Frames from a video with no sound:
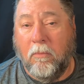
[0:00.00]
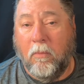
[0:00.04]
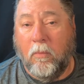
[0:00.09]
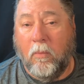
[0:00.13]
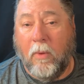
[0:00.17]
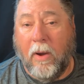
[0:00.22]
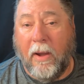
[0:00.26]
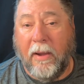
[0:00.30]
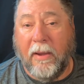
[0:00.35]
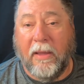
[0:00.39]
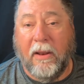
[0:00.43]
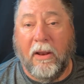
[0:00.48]

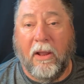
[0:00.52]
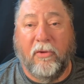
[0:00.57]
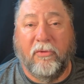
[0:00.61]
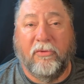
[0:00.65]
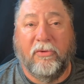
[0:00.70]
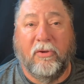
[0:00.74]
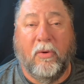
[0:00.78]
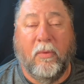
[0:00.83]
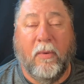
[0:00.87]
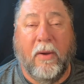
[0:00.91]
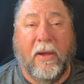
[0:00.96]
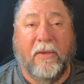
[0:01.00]
I could
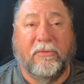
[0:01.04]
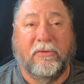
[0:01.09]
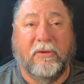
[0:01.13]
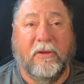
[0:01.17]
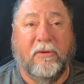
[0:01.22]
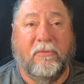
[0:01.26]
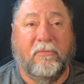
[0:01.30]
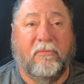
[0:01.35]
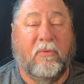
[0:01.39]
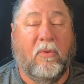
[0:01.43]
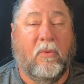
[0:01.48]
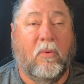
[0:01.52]
also ask
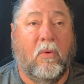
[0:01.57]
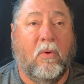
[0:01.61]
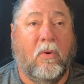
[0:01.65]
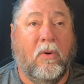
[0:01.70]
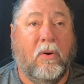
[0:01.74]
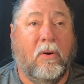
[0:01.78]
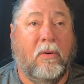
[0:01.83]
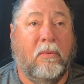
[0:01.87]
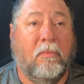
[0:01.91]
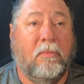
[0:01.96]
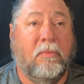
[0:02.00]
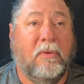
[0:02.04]
it
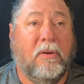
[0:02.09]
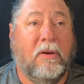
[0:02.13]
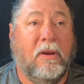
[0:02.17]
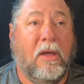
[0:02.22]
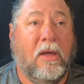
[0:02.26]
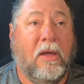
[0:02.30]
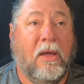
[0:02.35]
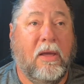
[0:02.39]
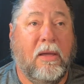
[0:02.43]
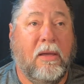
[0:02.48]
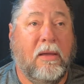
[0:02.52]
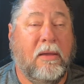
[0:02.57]
for
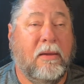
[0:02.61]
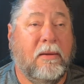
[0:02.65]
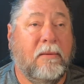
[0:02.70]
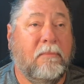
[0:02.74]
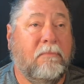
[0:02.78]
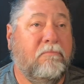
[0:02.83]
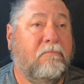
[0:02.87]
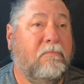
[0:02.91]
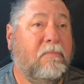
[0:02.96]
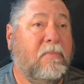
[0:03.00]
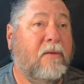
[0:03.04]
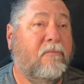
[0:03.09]

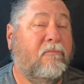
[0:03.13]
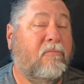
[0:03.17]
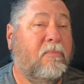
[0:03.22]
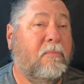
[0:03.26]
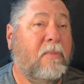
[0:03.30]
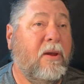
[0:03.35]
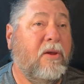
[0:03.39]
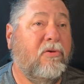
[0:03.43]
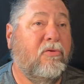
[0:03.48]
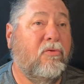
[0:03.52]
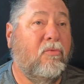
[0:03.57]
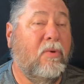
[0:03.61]

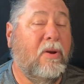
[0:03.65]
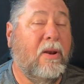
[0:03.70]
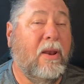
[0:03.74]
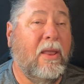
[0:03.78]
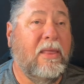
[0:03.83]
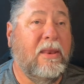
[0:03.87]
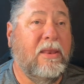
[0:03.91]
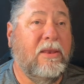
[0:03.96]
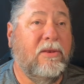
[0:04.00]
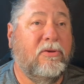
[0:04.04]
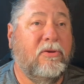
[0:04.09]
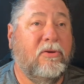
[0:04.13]
information
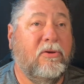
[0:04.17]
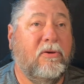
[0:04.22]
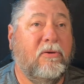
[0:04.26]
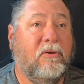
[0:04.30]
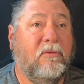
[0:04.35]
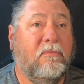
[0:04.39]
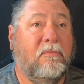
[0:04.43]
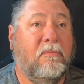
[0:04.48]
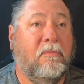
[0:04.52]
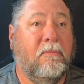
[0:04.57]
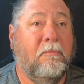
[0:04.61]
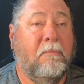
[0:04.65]
relating
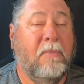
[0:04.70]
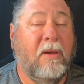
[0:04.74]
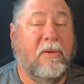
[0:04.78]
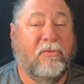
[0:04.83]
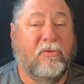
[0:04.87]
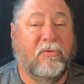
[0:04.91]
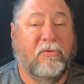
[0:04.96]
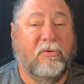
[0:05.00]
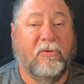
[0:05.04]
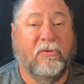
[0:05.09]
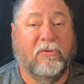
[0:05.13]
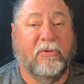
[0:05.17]
to
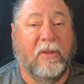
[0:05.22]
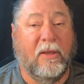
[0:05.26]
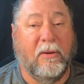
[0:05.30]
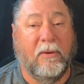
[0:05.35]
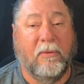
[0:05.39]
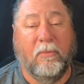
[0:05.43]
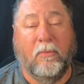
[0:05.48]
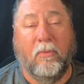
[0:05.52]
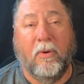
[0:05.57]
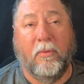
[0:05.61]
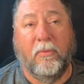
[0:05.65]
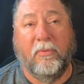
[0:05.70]
messages, like
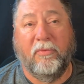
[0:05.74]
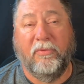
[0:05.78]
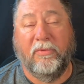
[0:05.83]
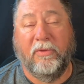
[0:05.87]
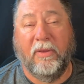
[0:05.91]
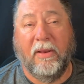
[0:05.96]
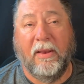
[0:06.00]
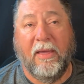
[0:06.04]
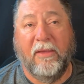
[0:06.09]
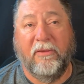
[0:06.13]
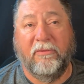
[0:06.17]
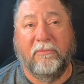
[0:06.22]
what was the
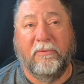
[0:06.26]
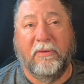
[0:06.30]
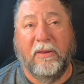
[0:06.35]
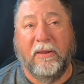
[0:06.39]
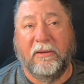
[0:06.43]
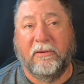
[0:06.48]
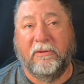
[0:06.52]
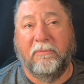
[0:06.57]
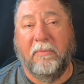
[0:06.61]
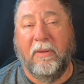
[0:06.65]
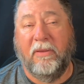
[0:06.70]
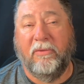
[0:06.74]
last
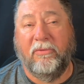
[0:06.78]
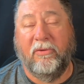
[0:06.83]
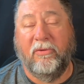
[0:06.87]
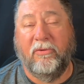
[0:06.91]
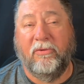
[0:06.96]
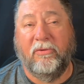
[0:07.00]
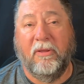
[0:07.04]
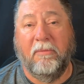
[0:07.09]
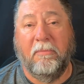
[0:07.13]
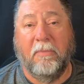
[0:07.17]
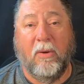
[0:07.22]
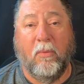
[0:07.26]
text
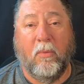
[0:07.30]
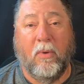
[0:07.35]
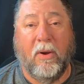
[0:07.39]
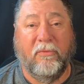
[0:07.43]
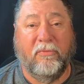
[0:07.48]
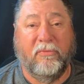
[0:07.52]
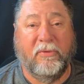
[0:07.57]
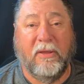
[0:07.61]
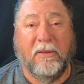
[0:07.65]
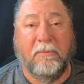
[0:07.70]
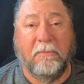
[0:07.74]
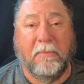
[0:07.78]
message that my wife
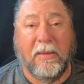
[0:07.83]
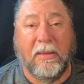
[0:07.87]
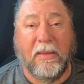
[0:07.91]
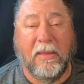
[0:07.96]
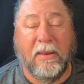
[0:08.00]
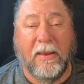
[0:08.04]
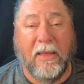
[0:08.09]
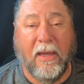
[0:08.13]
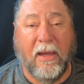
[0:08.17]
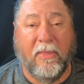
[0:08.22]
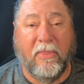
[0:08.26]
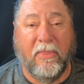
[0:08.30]
sent me,
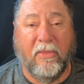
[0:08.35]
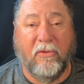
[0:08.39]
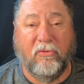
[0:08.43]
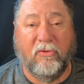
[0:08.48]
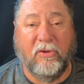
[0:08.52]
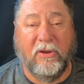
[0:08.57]
and now that she